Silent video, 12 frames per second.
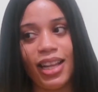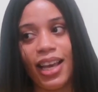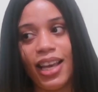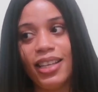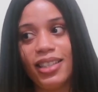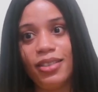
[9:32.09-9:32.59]

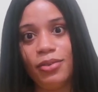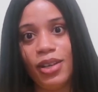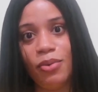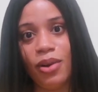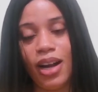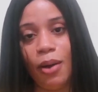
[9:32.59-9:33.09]
Like, is this
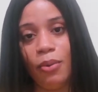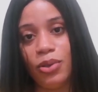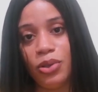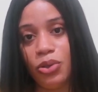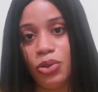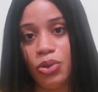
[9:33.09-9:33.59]
really what I
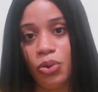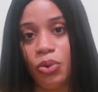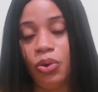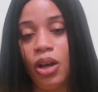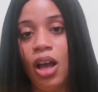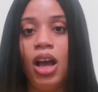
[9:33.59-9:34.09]
want to do?